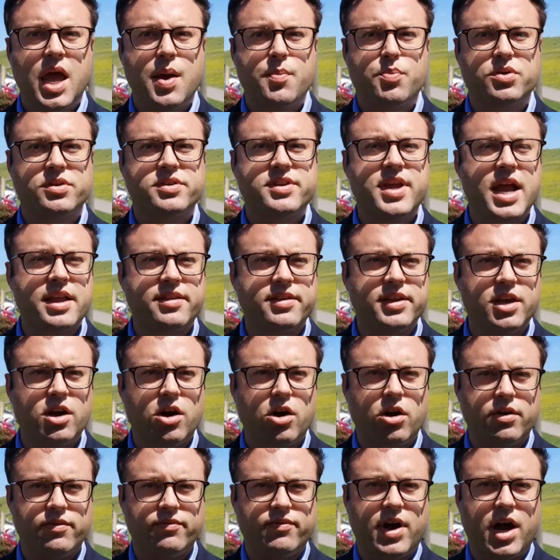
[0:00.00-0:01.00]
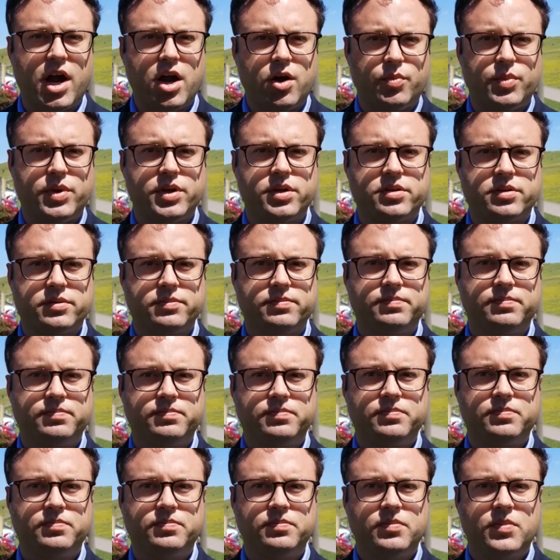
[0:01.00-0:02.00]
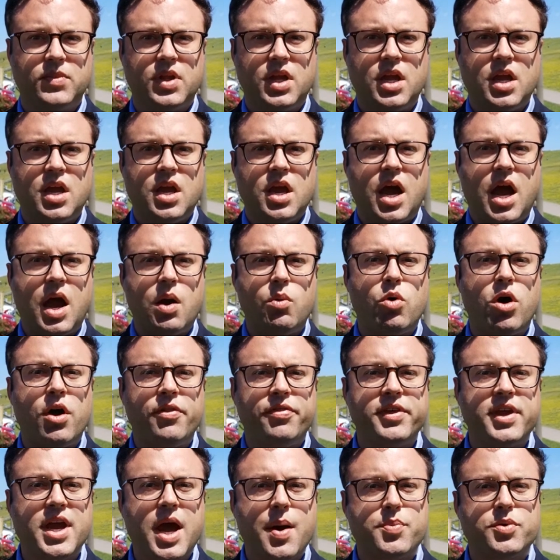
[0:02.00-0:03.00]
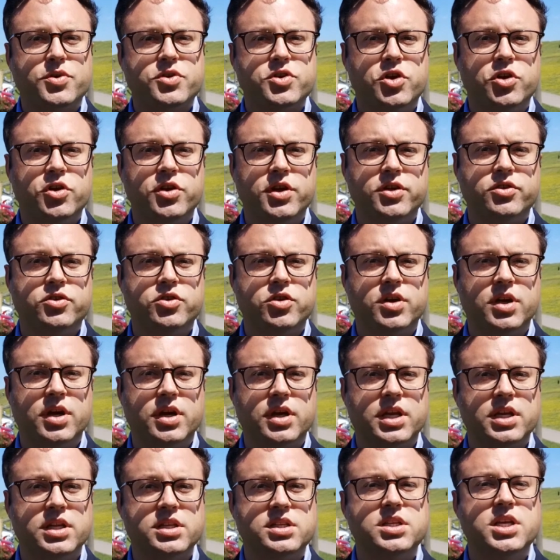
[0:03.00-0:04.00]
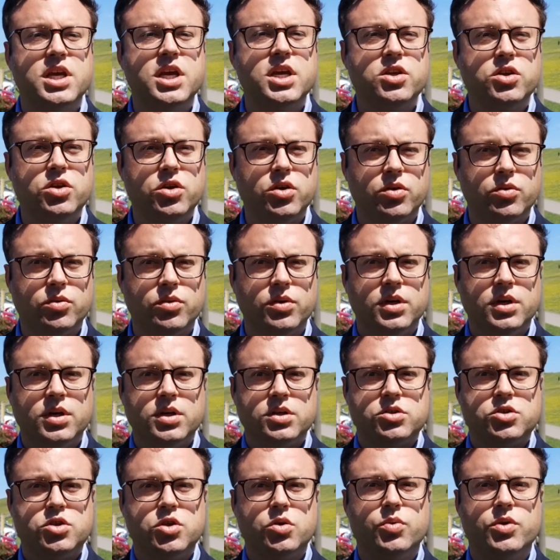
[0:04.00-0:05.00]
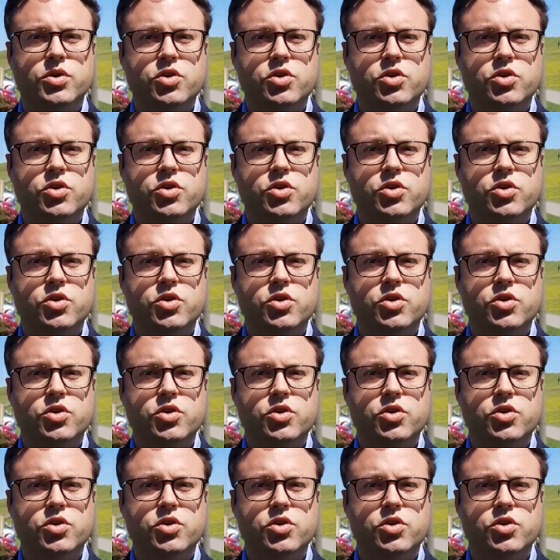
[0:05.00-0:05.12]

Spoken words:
and protecting our environment. I want the opportunity to continue to